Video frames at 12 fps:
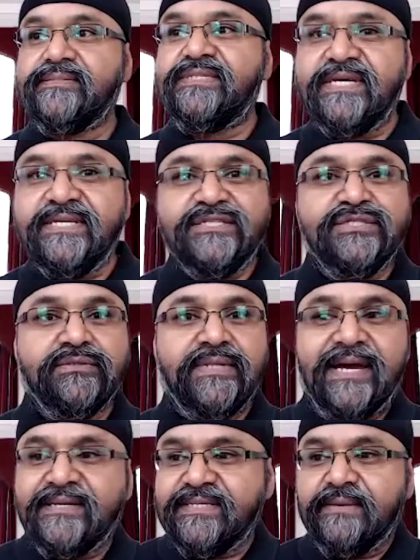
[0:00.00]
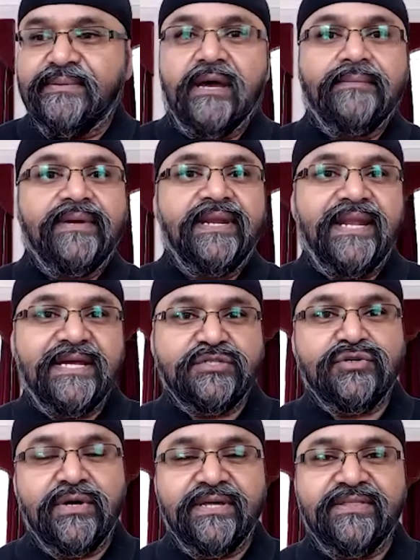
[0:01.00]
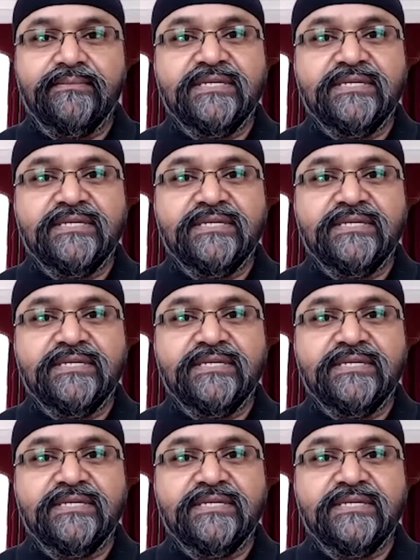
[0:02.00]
Digital, how does it become an electronic thing?